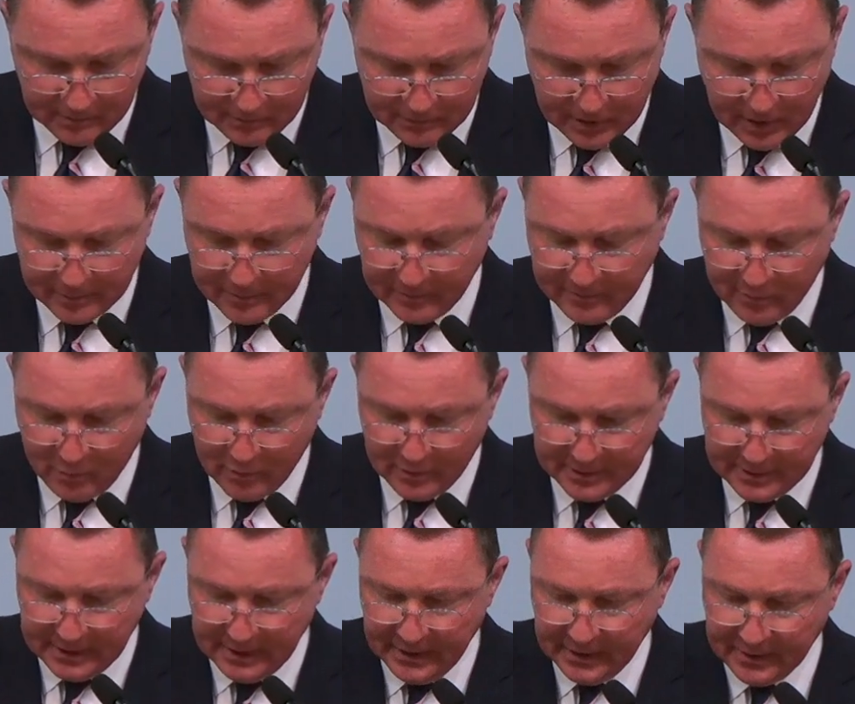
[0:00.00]
Chapter
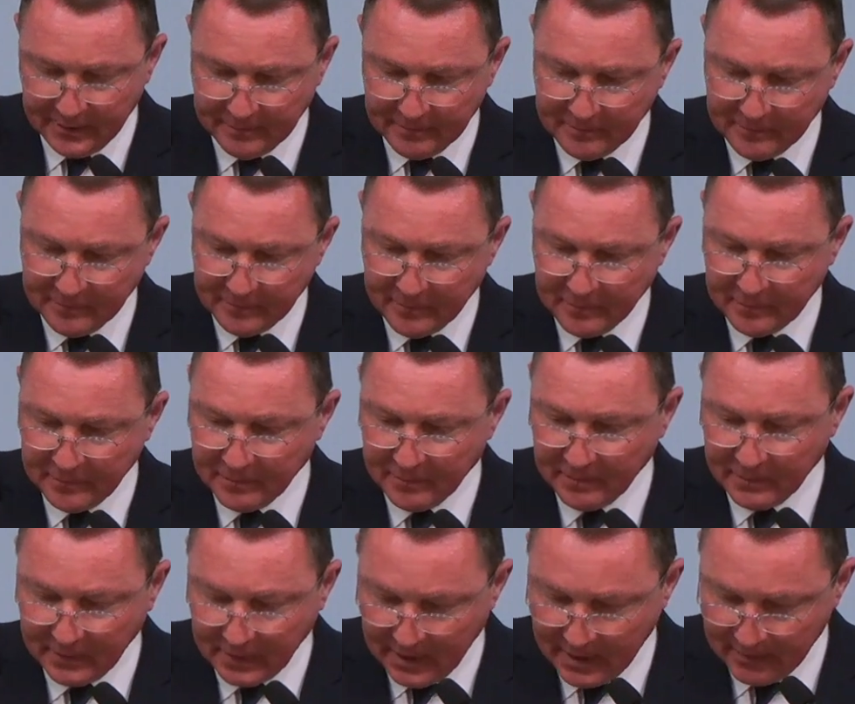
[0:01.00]
14
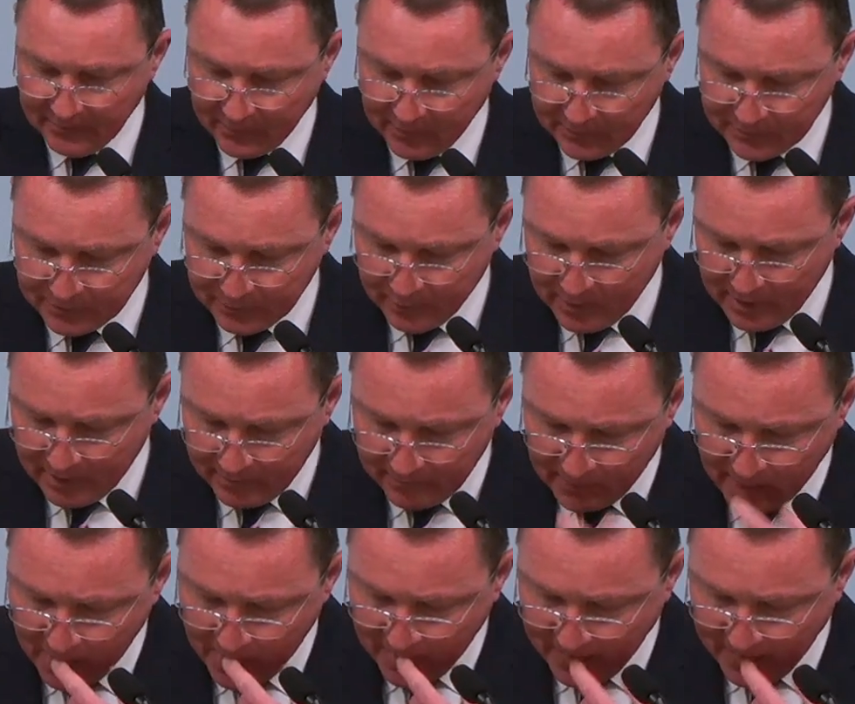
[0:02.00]
and verse 12.